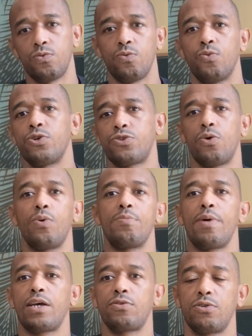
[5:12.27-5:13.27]
work your way
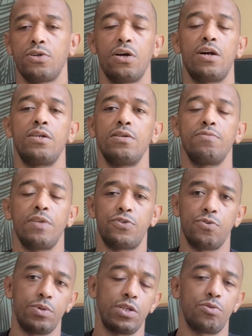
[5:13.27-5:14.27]
back to the guard that
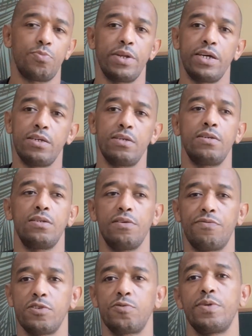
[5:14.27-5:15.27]
you wanted to play in the
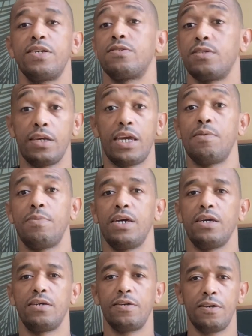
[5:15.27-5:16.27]
first place in the game
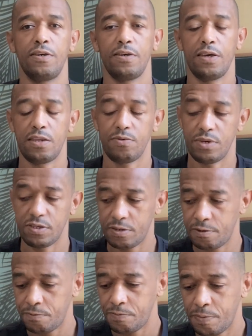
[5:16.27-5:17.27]
A. Anyways,
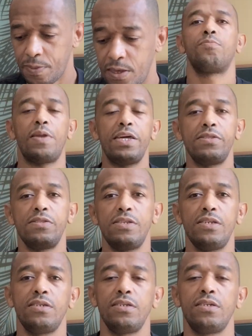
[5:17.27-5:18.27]
plan
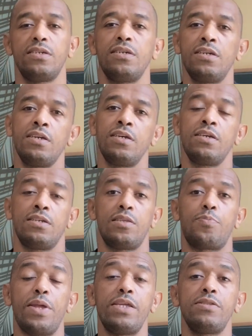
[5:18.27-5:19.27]
D. The
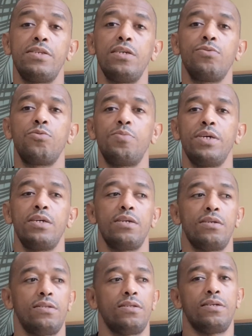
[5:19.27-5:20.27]
plan D would
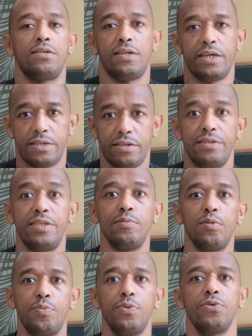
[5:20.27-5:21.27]
be like a
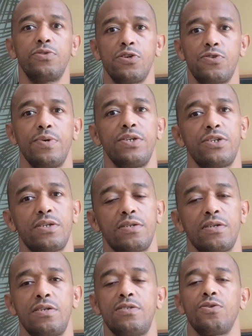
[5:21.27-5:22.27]
double pull situation.
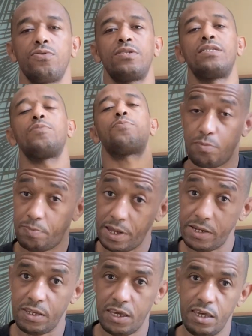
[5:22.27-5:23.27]
So
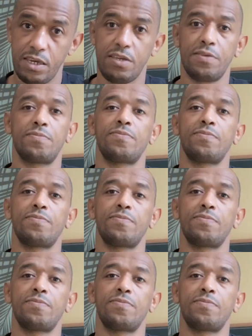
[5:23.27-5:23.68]
plan A,